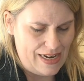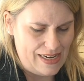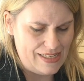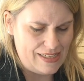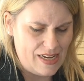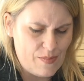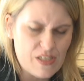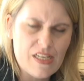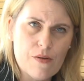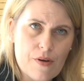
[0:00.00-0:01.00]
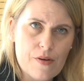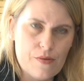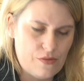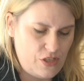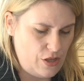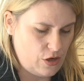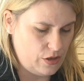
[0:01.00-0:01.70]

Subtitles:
it is immaterial to the